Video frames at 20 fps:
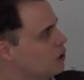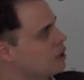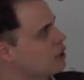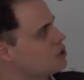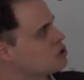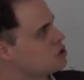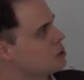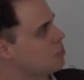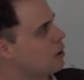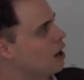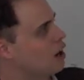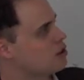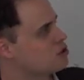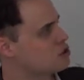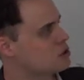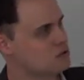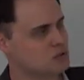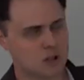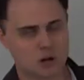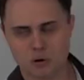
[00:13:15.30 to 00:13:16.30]
Because a
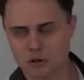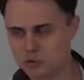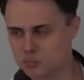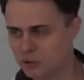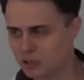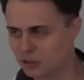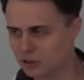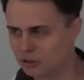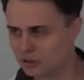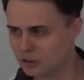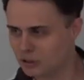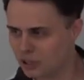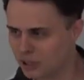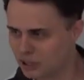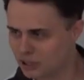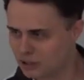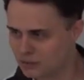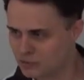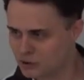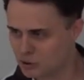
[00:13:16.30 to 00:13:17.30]
positive is always bigger than
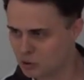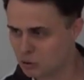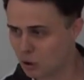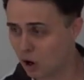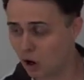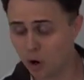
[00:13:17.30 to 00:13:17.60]
negative 2.